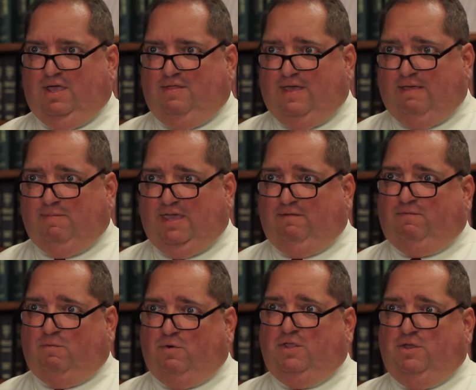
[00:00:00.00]
They mean
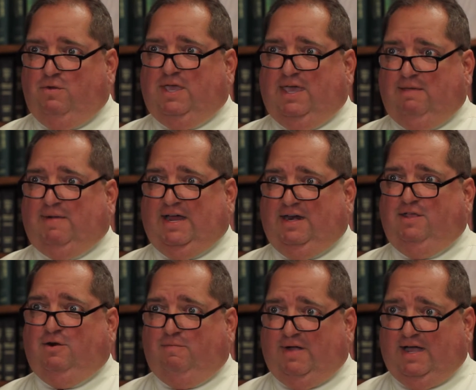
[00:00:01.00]
from when you came of
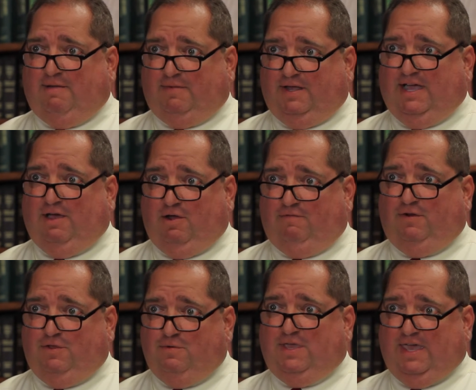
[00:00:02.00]
your mama, however
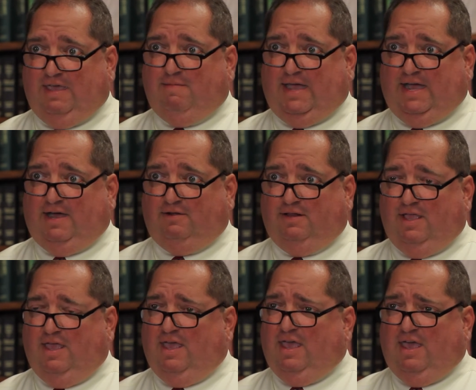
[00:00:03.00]
you came out.
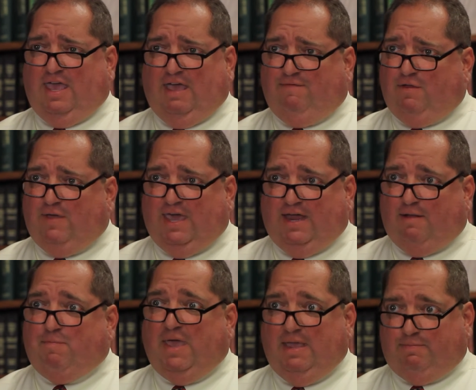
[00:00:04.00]
Have you had a
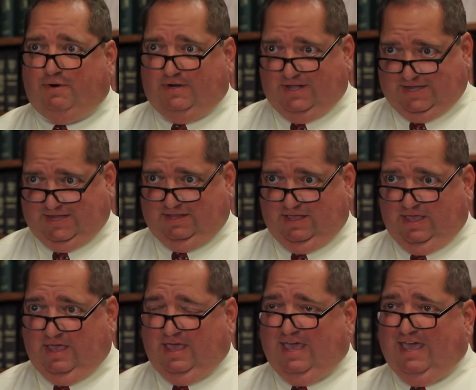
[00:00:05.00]
paper cut?
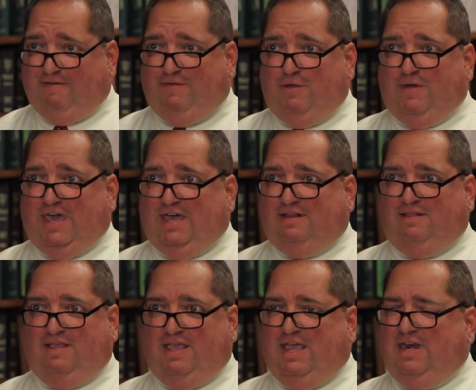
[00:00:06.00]
Have you had
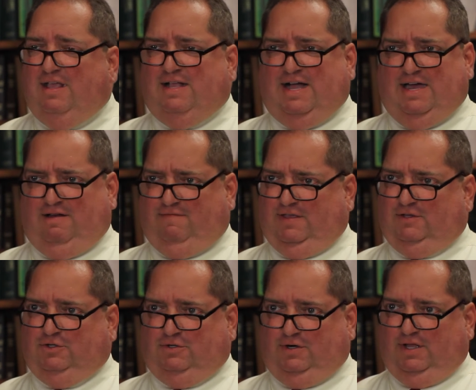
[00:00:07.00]
any kind of
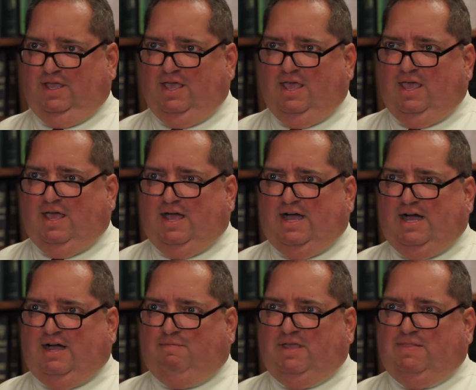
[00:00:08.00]
injury?
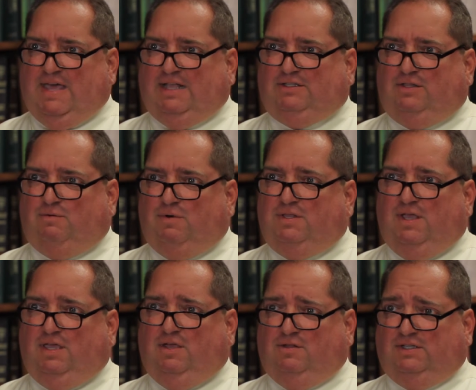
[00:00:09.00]
And that's the
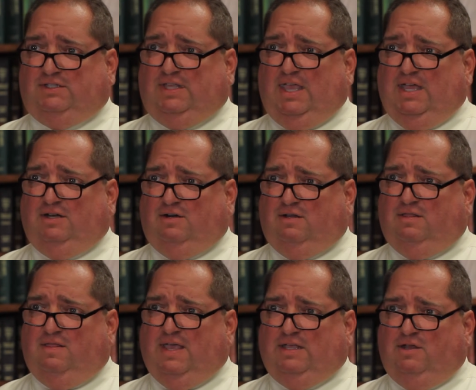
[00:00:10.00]
ridiculous standard
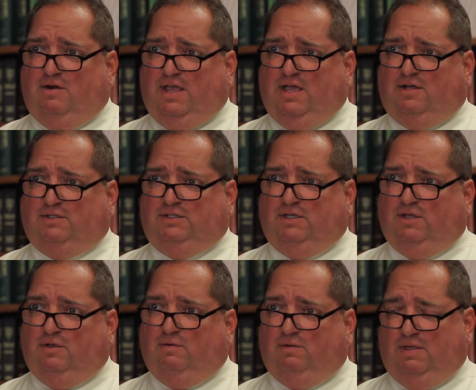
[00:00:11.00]
that you're held
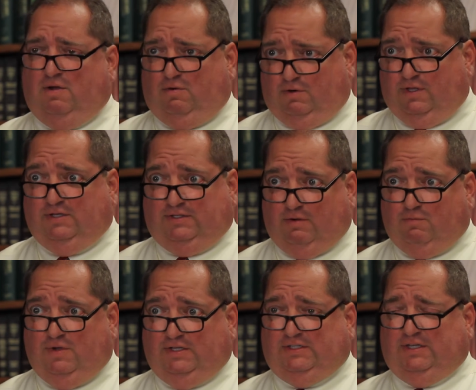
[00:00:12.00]
to, or at least that
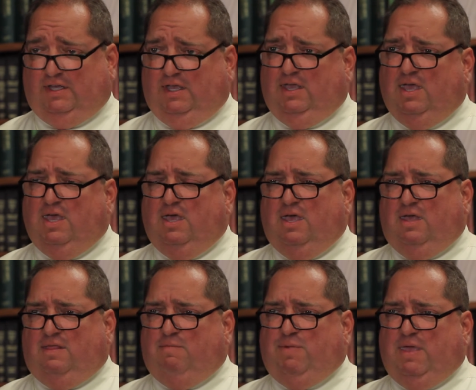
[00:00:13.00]
we see
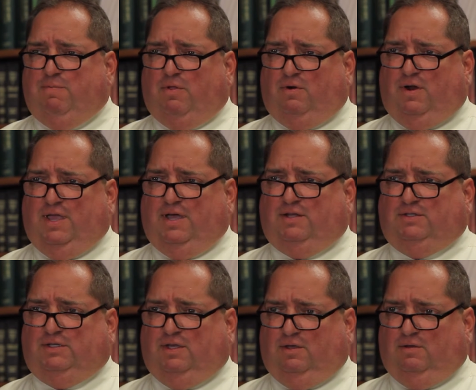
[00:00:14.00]
that people are held
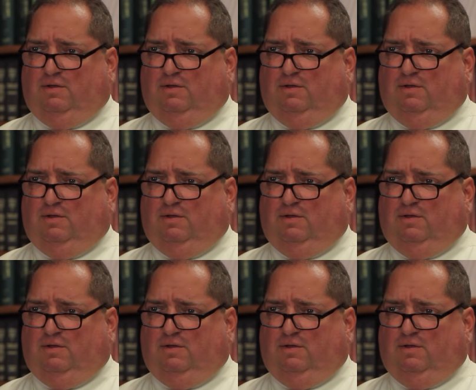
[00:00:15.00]
to.